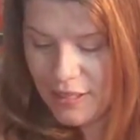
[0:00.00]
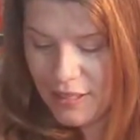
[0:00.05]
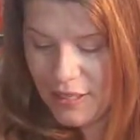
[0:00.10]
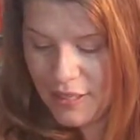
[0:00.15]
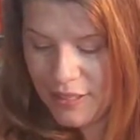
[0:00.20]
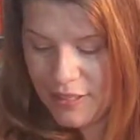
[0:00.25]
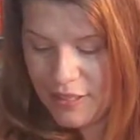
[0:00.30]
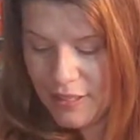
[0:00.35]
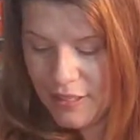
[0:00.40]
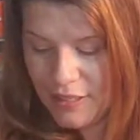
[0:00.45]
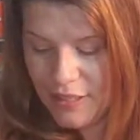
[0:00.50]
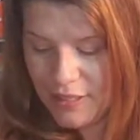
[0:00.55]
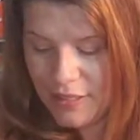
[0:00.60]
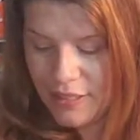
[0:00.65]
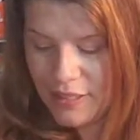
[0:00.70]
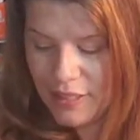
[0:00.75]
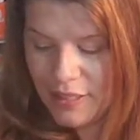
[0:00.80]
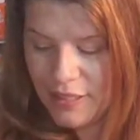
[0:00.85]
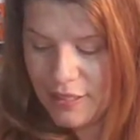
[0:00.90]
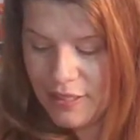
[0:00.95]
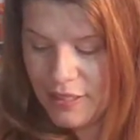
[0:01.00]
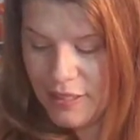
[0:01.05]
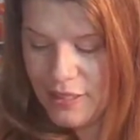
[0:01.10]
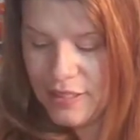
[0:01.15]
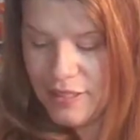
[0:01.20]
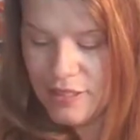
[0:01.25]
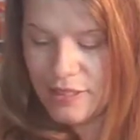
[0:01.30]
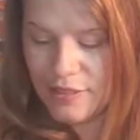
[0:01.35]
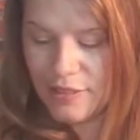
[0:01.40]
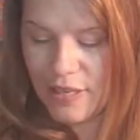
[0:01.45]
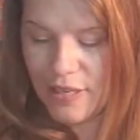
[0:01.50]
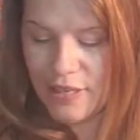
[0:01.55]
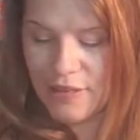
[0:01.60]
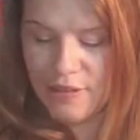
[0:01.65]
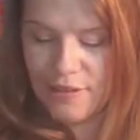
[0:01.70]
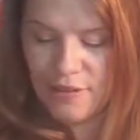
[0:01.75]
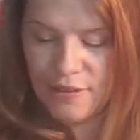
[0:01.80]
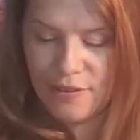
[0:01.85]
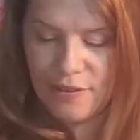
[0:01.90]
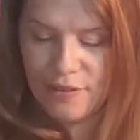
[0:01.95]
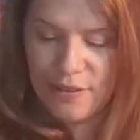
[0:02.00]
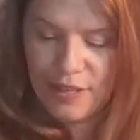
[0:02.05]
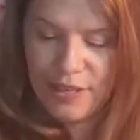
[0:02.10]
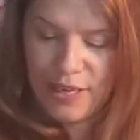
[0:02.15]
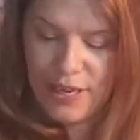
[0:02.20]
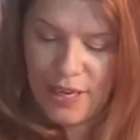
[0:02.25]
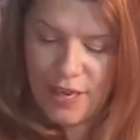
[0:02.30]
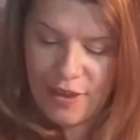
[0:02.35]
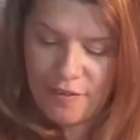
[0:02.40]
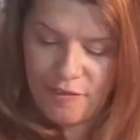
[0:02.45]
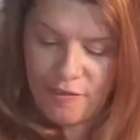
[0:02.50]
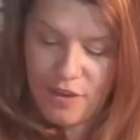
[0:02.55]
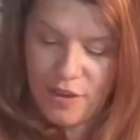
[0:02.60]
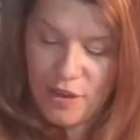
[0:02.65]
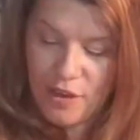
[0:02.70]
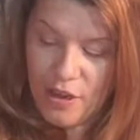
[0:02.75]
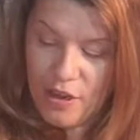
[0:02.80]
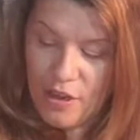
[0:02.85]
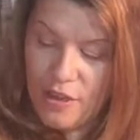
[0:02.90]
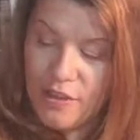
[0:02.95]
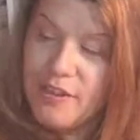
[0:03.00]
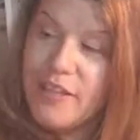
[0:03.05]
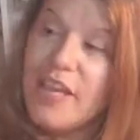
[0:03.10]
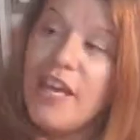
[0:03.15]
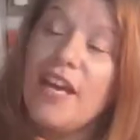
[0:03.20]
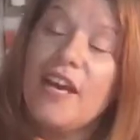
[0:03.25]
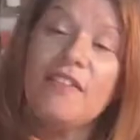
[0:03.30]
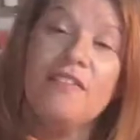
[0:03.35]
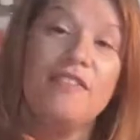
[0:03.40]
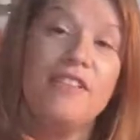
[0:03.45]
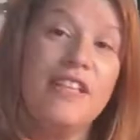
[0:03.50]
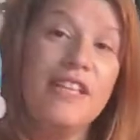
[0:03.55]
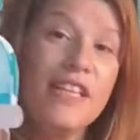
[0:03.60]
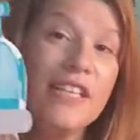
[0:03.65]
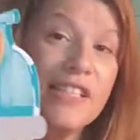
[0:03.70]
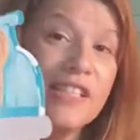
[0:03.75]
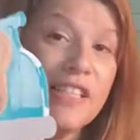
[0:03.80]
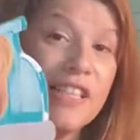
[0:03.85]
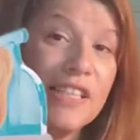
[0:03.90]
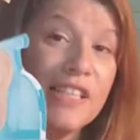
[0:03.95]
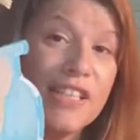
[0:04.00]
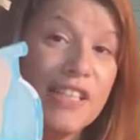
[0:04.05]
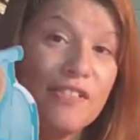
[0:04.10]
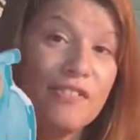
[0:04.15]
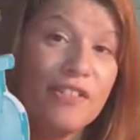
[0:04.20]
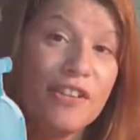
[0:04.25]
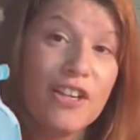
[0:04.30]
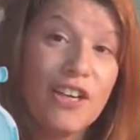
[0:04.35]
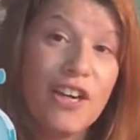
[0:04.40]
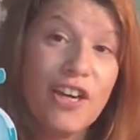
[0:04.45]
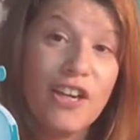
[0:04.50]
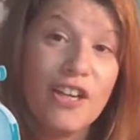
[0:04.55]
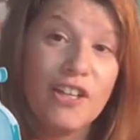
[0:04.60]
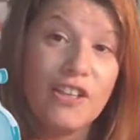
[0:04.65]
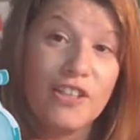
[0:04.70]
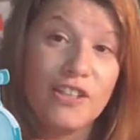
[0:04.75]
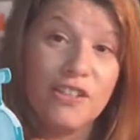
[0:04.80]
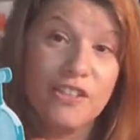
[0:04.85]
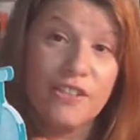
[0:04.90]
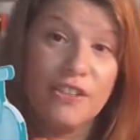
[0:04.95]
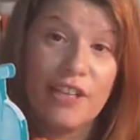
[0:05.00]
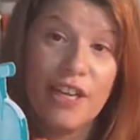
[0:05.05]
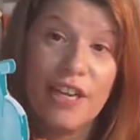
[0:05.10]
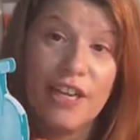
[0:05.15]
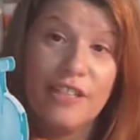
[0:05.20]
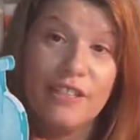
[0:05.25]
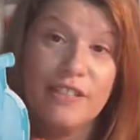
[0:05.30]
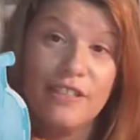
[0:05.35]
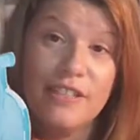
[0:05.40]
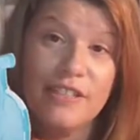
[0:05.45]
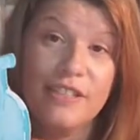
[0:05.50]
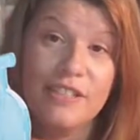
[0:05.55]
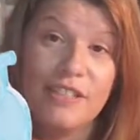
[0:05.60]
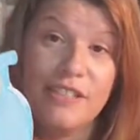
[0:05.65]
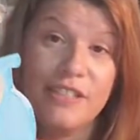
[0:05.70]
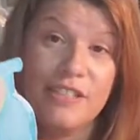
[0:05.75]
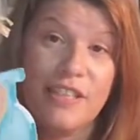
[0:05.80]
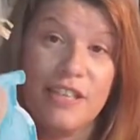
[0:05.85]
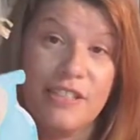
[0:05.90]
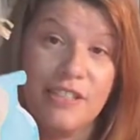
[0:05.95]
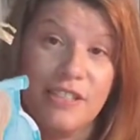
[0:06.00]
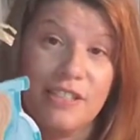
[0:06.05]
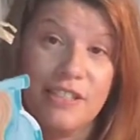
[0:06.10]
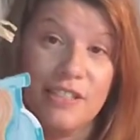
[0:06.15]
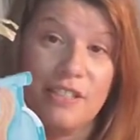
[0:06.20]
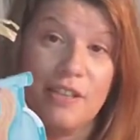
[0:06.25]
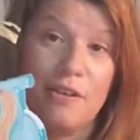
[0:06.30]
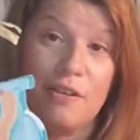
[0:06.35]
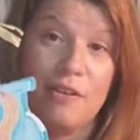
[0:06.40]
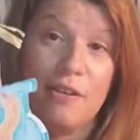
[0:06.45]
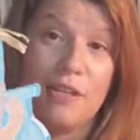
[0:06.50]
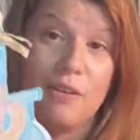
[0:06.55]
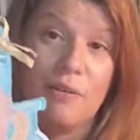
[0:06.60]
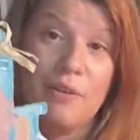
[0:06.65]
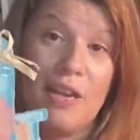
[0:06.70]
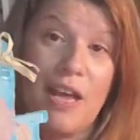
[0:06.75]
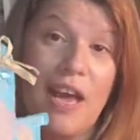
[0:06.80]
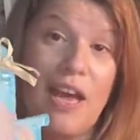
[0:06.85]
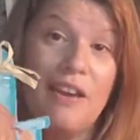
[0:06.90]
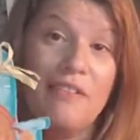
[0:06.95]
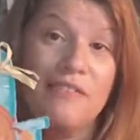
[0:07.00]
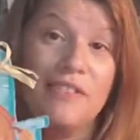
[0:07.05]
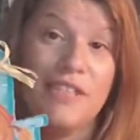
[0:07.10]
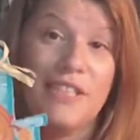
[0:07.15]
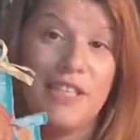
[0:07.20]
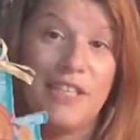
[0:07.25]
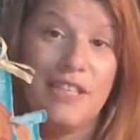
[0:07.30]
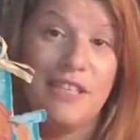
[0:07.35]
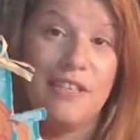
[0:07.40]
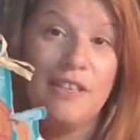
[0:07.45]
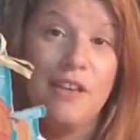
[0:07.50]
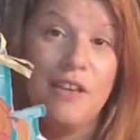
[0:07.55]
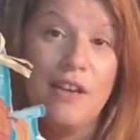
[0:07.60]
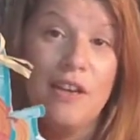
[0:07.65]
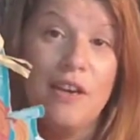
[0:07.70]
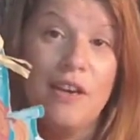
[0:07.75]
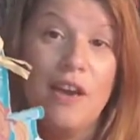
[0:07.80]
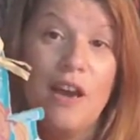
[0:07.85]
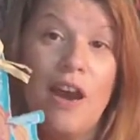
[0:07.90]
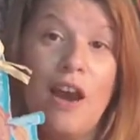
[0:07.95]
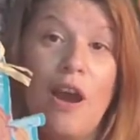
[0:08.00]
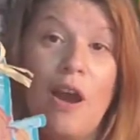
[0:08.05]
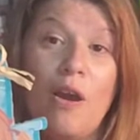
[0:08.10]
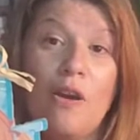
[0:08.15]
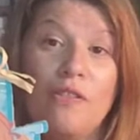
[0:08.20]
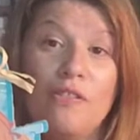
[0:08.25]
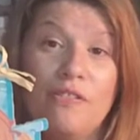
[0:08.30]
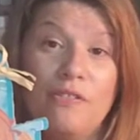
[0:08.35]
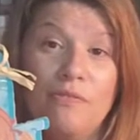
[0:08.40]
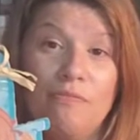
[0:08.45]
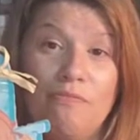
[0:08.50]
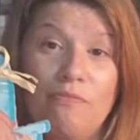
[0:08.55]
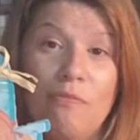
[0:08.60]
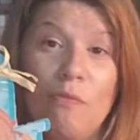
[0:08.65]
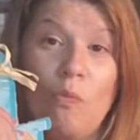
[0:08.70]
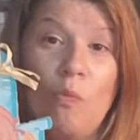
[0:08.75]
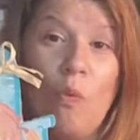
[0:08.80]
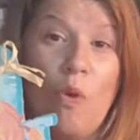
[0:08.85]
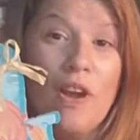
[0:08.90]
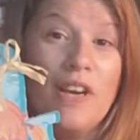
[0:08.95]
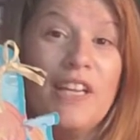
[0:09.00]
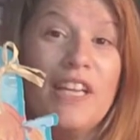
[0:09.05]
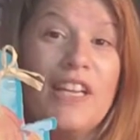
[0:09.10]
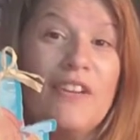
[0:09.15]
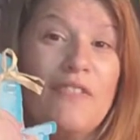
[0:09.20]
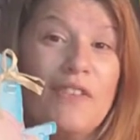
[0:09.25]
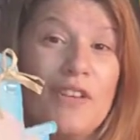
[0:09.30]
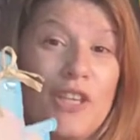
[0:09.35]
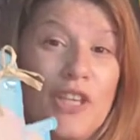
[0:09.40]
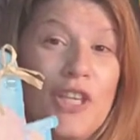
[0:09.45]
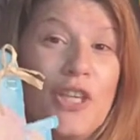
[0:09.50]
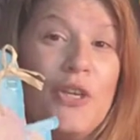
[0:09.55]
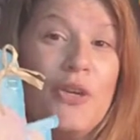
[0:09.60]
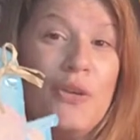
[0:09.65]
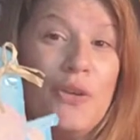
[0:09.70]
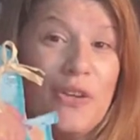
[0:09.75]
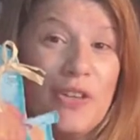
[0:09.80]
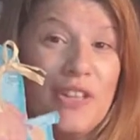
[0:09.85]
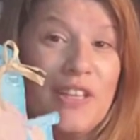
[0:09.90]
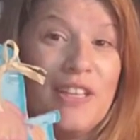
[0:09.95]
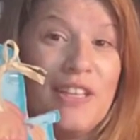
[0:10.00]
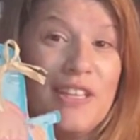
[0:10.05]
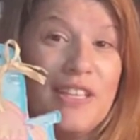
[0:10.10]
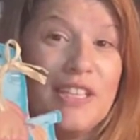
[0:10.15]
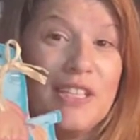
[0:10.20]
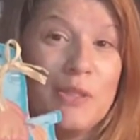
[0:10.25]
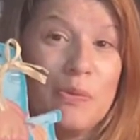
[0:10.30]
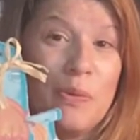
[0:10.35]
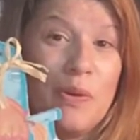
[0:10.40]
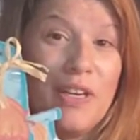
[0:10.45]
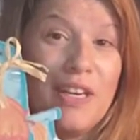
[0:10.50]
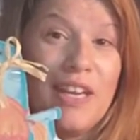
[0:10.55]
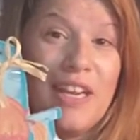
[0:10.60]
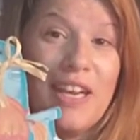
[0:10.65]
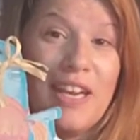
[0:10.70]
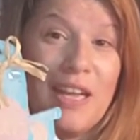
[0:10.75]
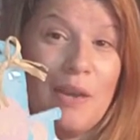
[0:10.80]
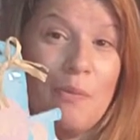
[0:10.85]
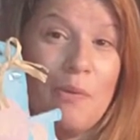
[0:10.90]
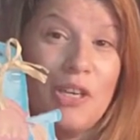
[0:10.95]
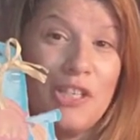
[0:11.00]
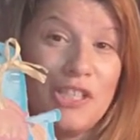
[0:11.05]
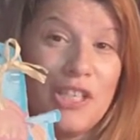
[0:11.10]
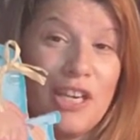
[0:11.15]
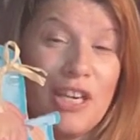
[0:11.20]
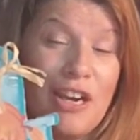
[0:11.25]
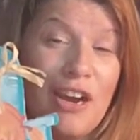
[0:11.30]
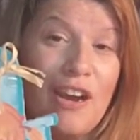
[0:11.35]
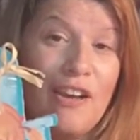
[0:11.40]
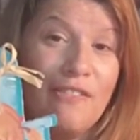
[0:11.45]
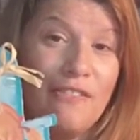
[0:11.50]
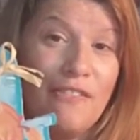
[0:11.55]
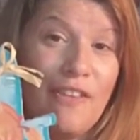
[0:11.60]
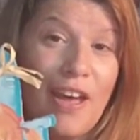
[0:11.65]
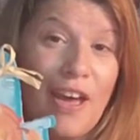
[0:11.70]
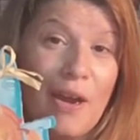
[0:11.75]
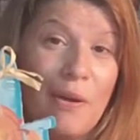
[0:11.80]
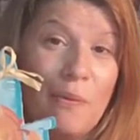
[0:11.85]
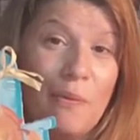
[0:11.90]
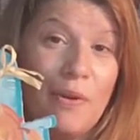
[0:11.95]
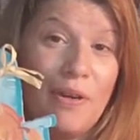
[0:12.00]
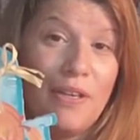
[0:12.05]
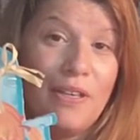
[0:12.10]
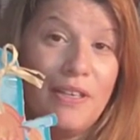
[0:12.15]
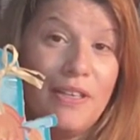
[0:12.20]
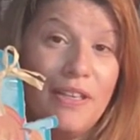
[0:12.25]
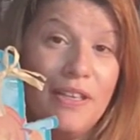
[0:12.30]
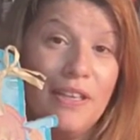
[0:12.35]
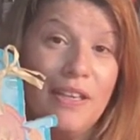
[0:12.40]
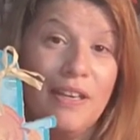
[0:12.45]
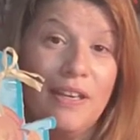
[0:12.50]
And then look at this. Okay, they have these in different colors. Okay, this is not just the only one. I've seen one even cuter than this one, and I wish I got that one.